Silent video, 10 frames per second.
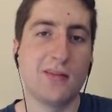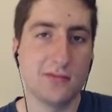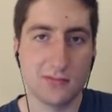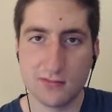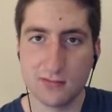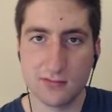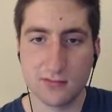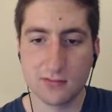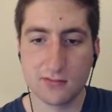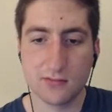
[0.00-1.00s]

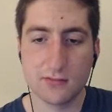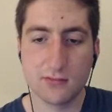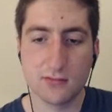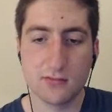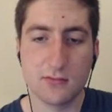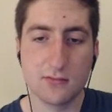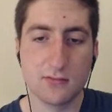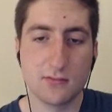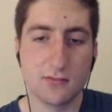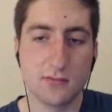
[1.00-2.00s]

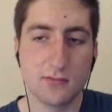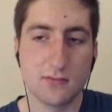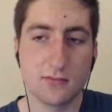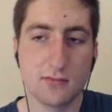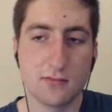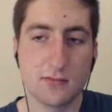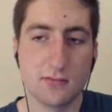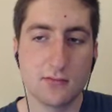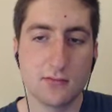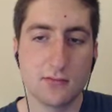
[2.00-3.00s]

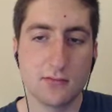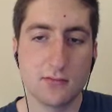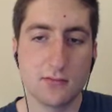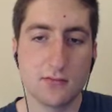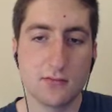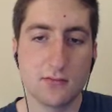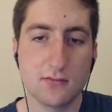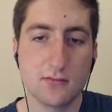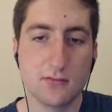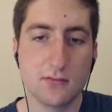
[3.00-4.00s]

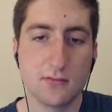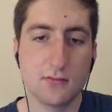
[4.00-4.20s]
Nothing is said.